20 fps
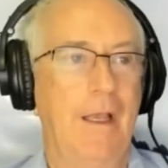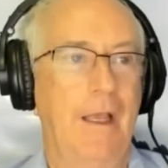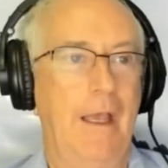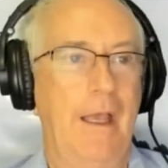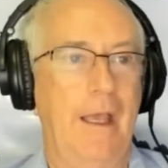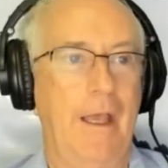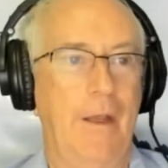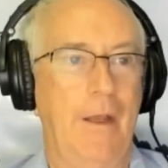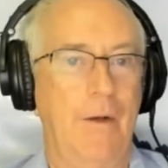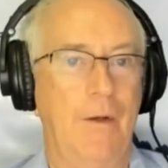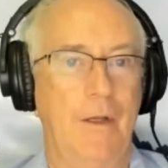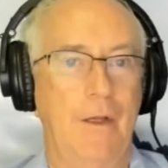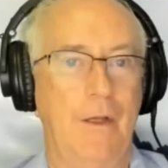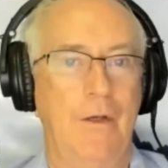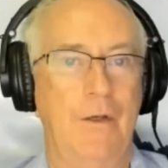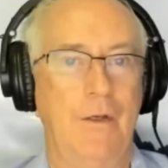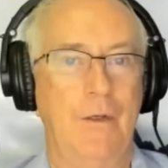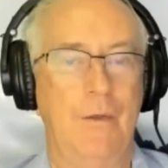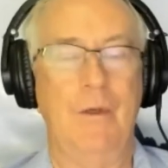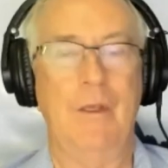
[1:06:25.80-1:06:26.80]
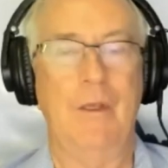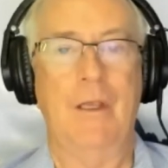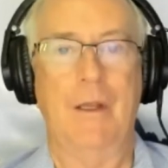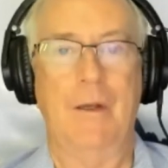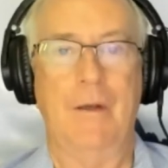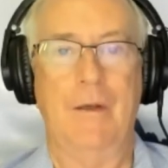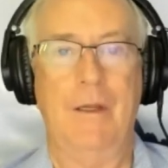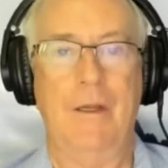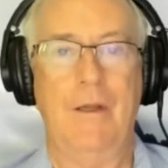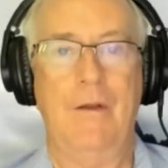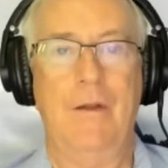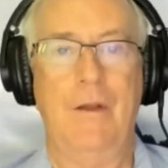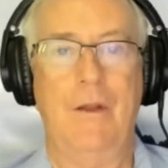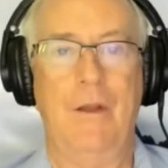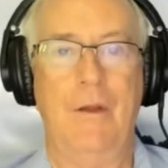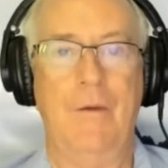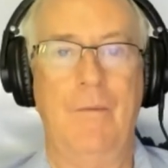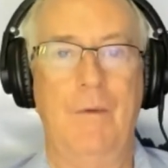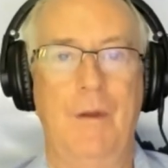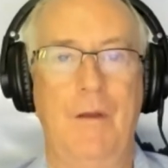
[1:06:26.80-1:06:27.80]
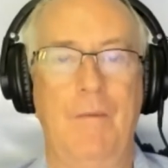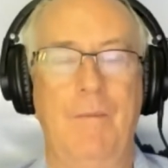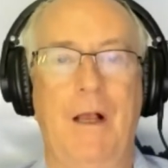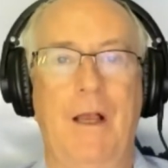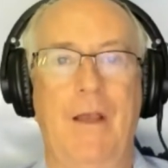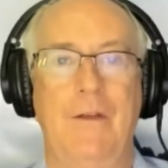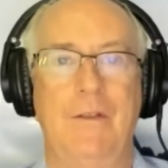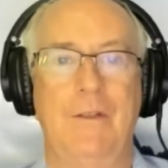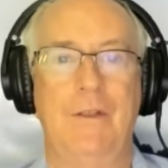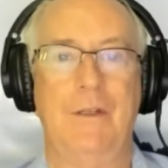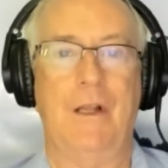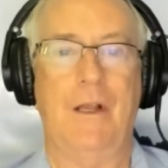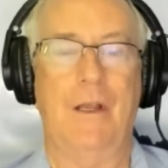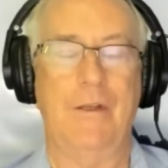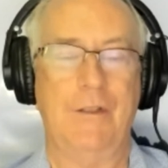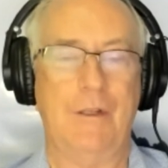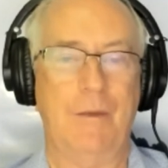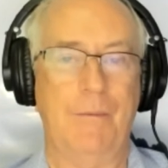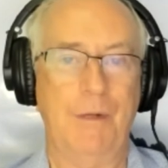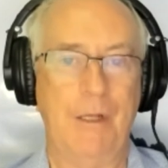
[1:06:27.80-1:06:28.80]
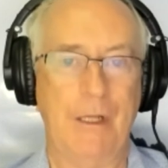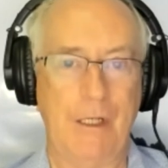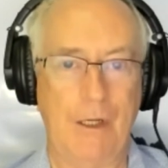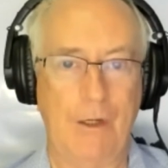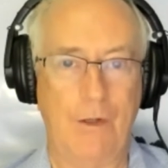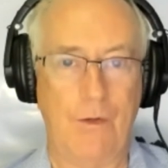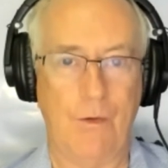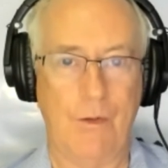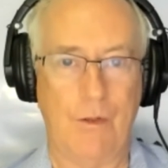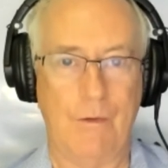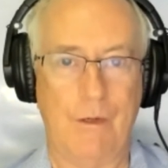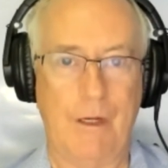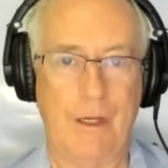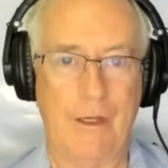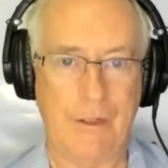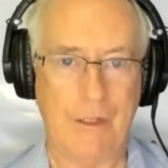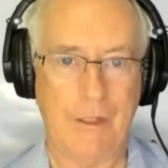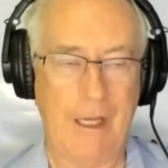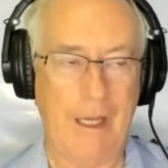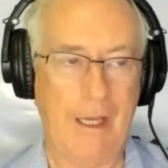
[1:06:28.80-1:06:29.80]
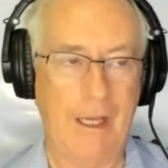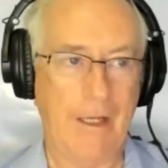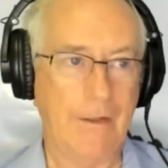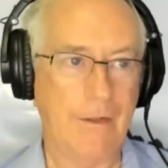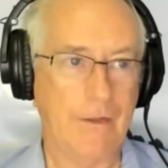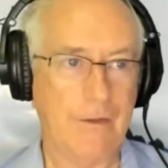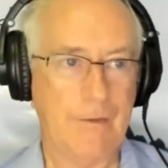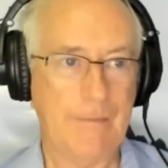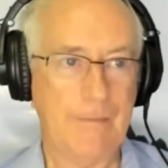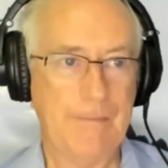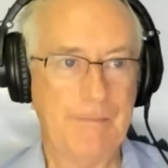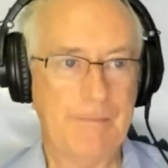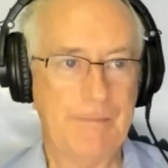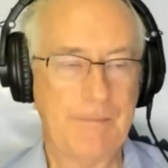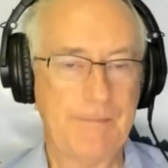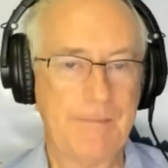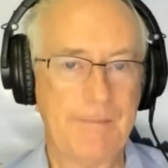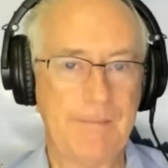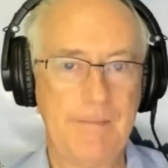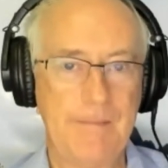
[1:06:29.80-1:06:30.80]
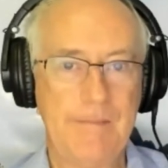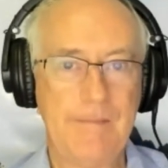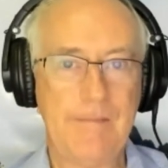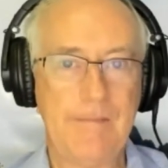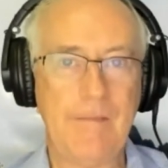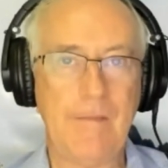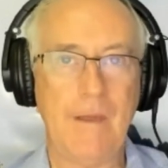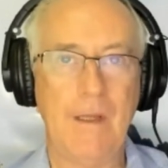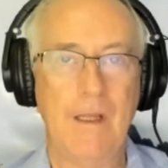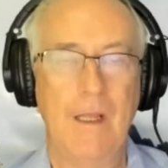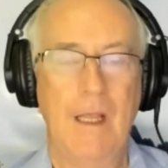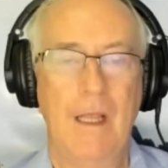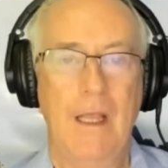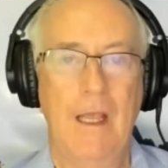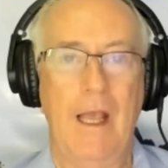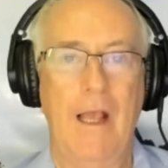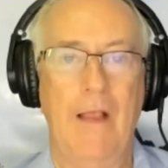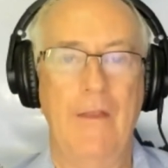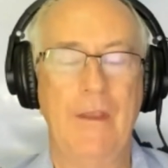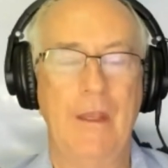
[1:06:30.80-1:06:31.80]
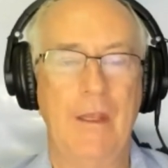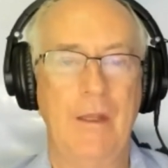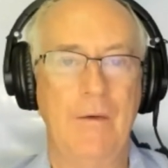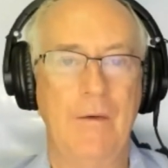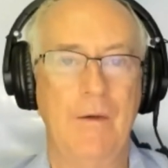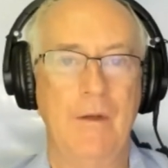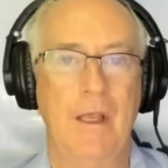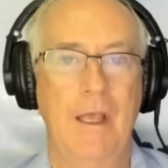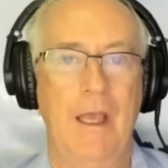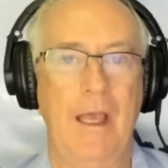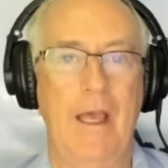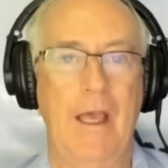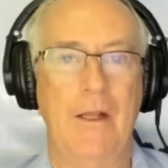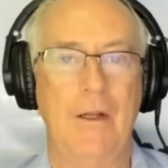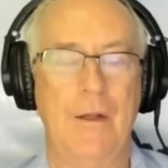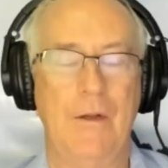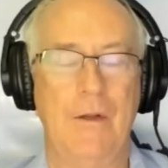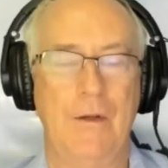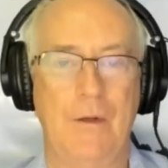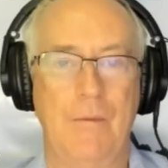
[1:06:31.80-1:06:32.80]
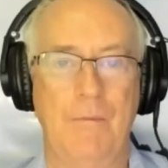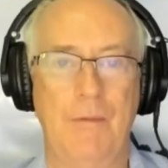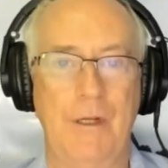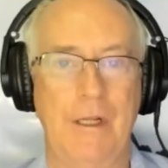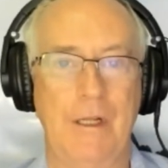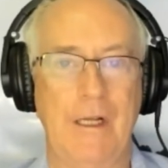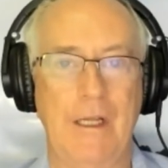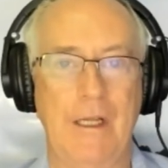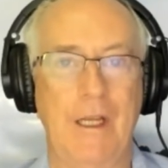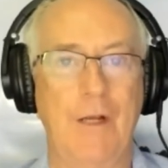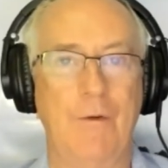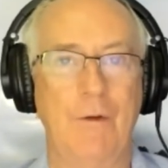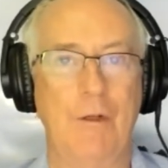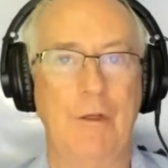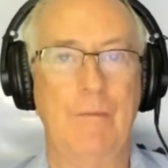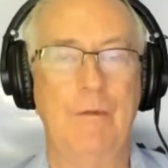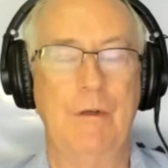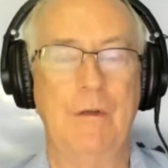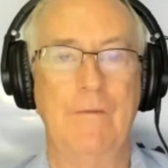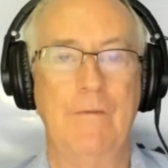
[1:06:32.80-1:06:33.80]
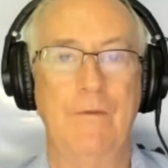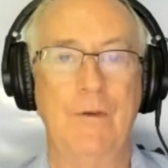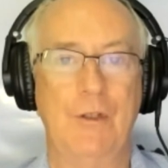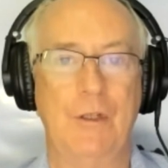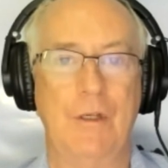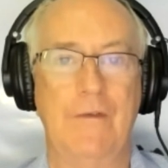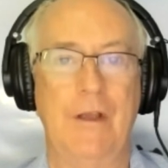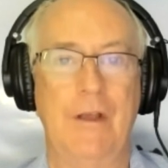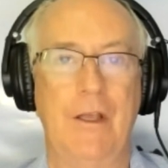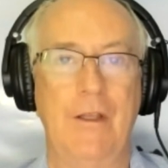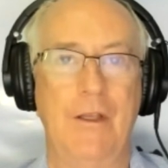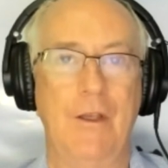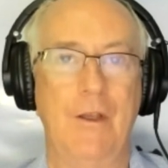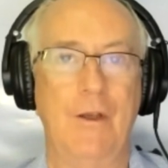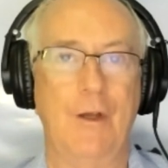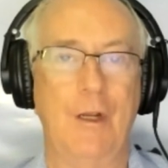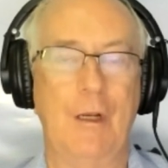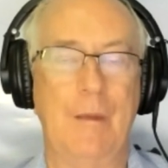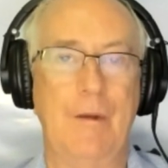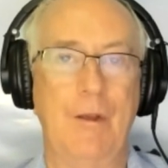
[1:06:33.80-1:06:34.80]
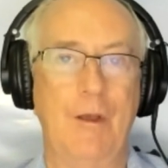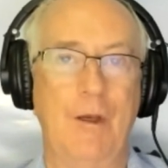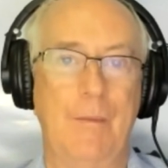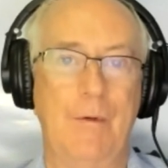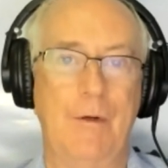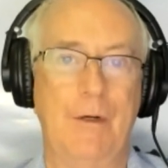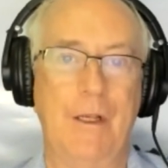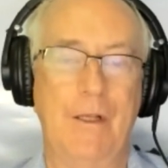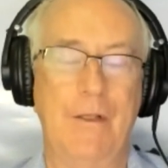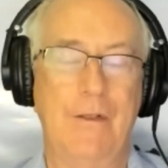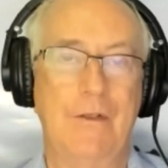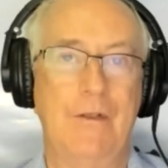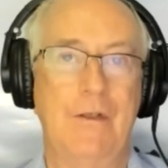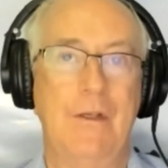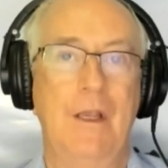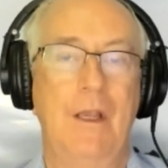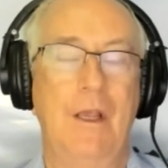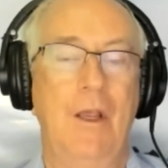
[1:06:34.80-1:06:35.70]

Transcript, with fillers: And in doing it, he, he, he bastardized, completely cauterized Keynes, and then had a completely equilibrium vision of how the economy operates,